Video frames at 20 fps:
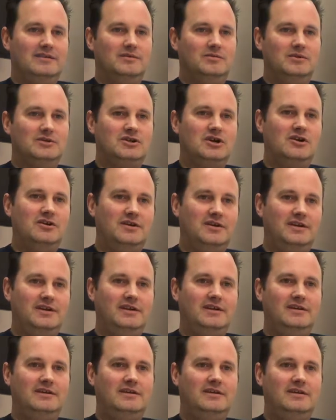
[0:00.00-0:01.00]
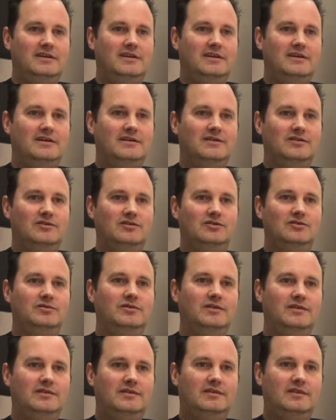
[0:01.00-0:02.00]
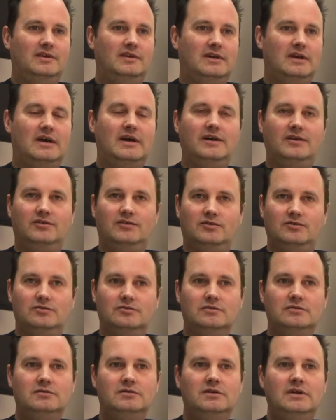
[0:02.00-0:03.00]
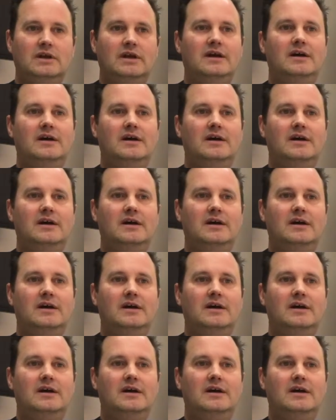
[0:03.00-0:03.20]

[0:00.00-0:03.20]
uh, we're targeting uh, students in high school.